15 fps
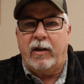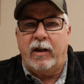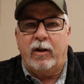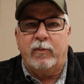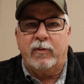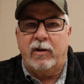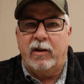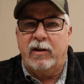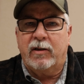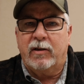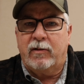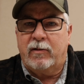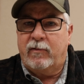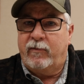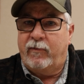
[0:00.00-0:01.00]
It helps
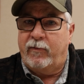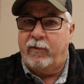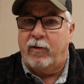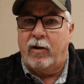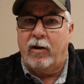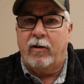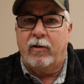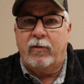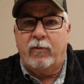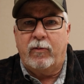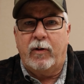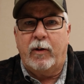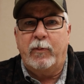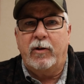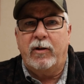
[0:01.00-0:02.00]
us for our
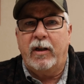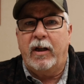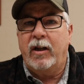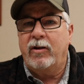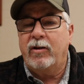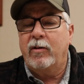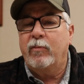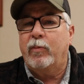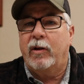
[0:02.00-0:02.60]
reputation,